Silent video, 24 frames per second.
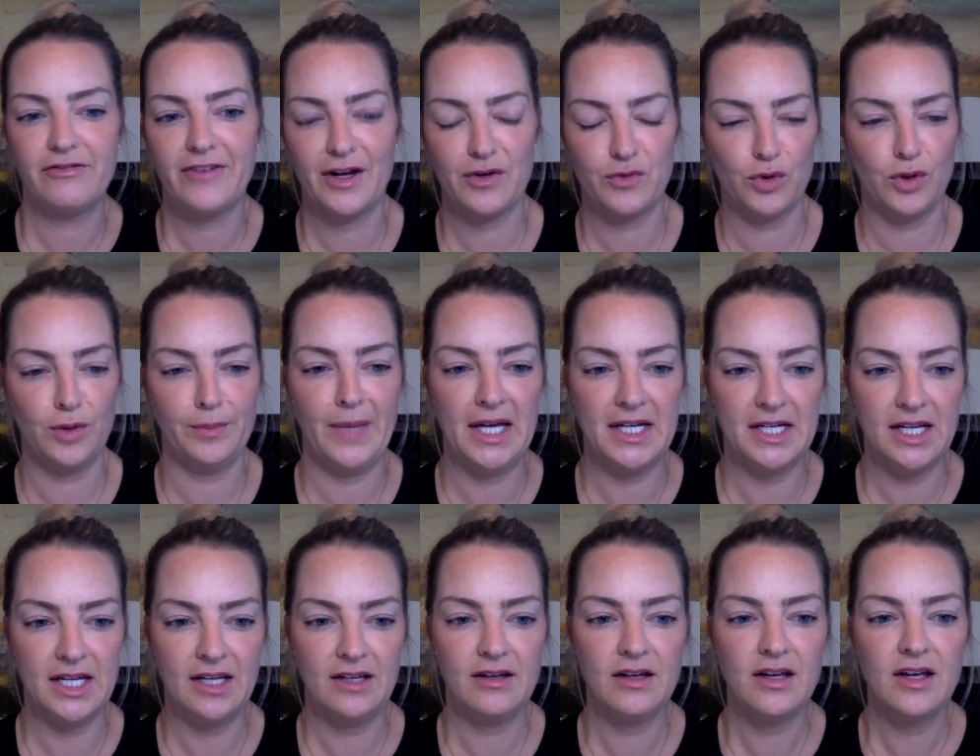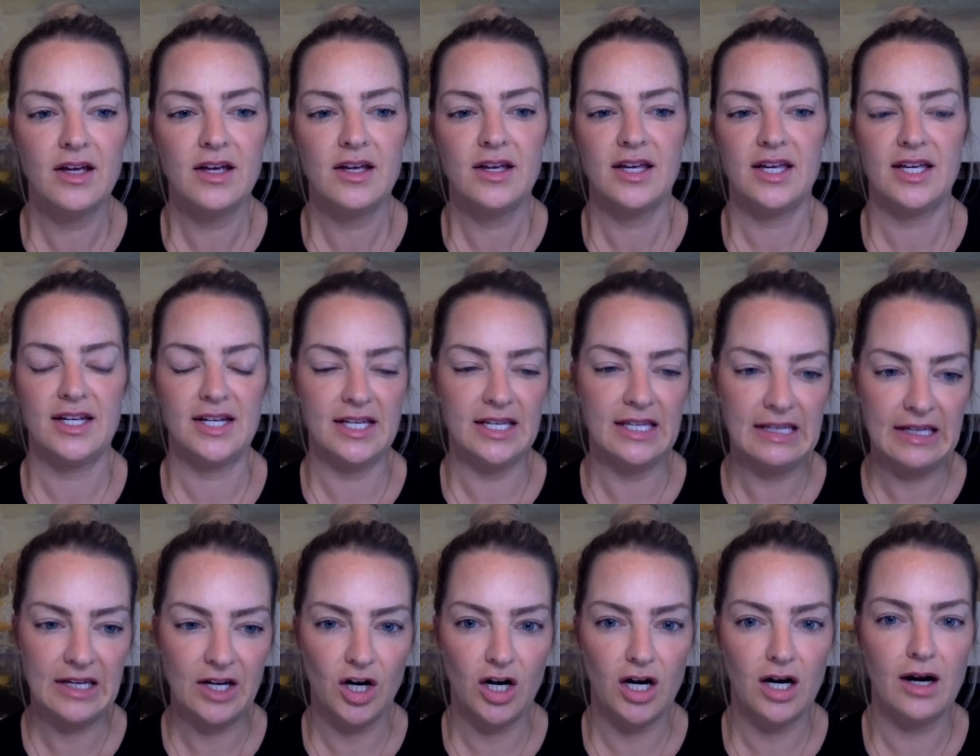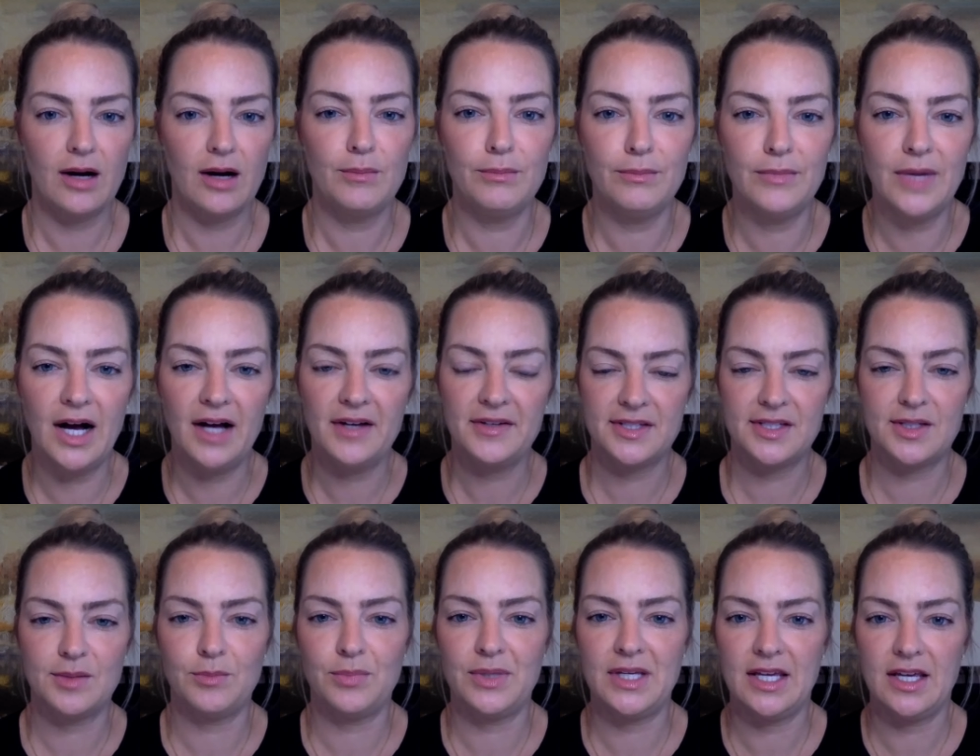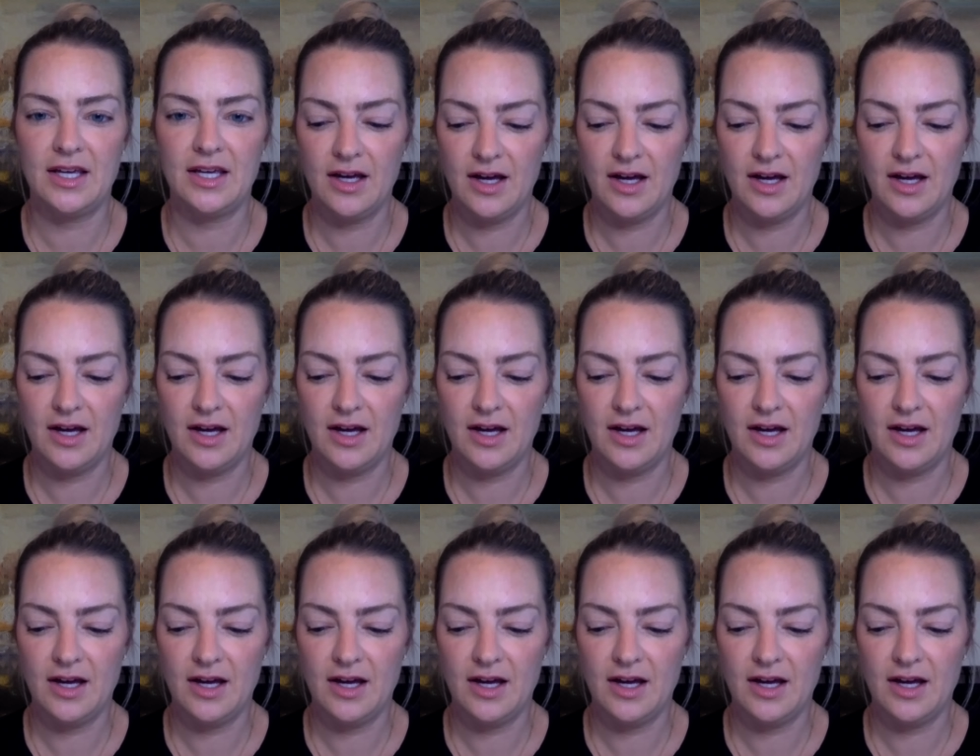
federal money in a year must be